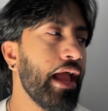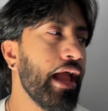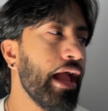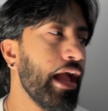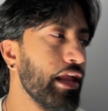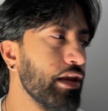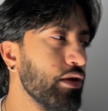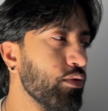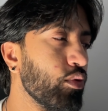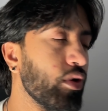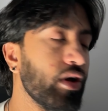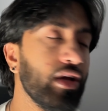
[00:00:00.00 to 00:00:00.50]

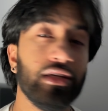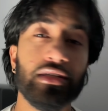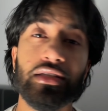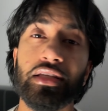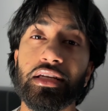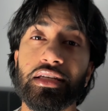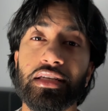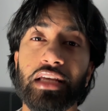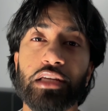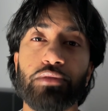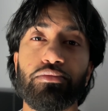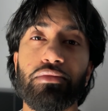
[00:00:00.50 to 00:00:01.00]
Anyways,
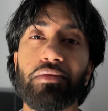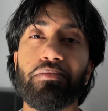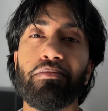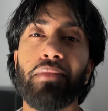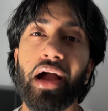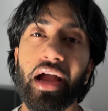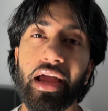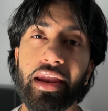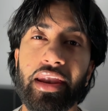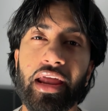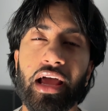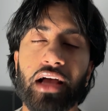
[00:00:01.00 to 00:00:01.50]
this has been
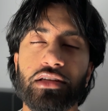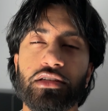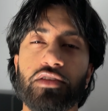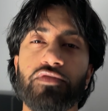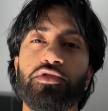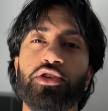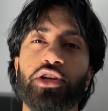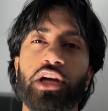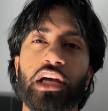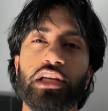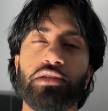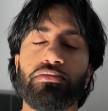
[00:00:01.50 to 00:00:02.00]
my analysis
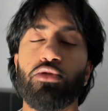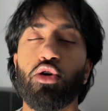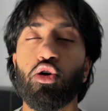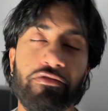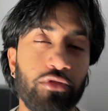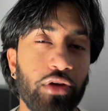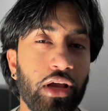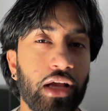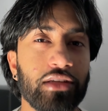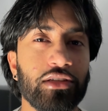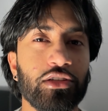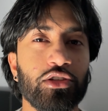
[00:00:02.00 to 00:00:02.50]
of Jasmy. If
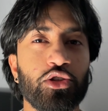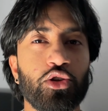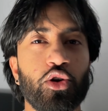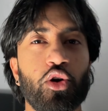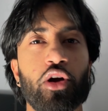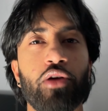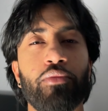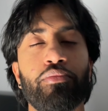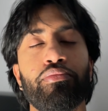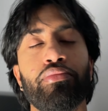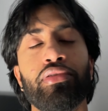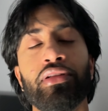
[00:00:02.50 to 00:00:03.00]
you guys
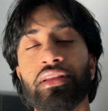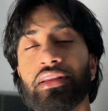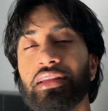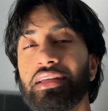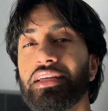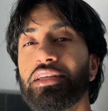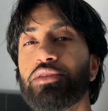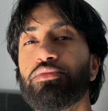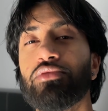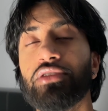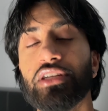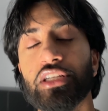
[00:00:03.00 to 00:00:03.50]
enjoy,
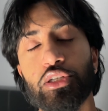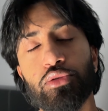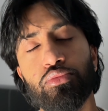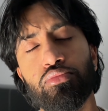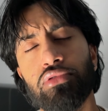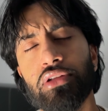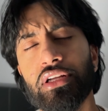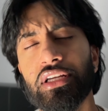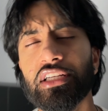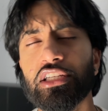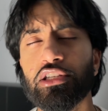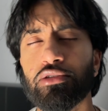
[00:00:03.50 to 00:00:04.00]
please, please,
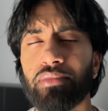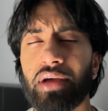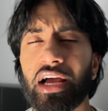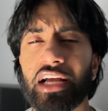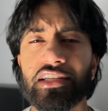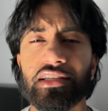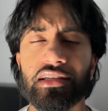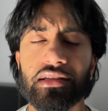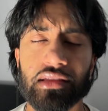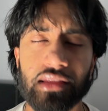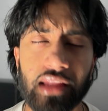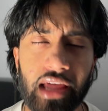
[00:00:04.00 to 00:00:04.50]
please smash
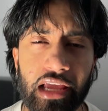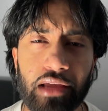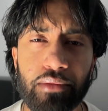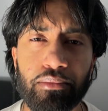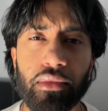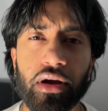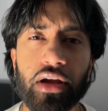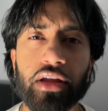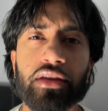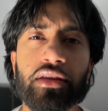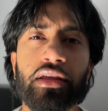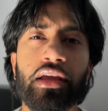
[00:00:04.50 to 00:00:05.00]
the like
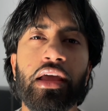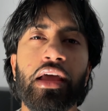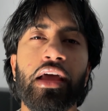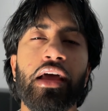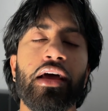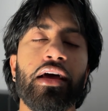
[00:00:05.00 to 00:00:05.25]
button.